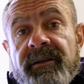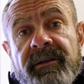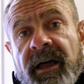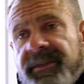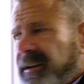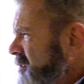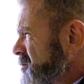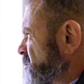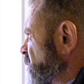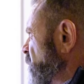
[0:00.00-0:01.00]
Nothing
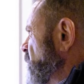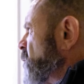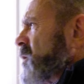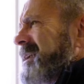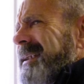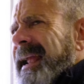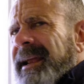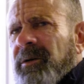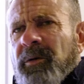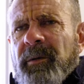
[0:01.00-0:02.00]

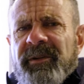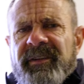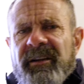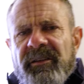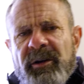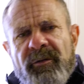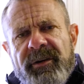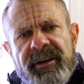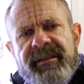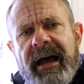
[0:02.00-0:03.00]
ornate or particularly over
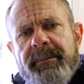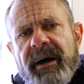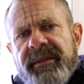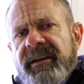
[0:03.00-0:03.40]
the top on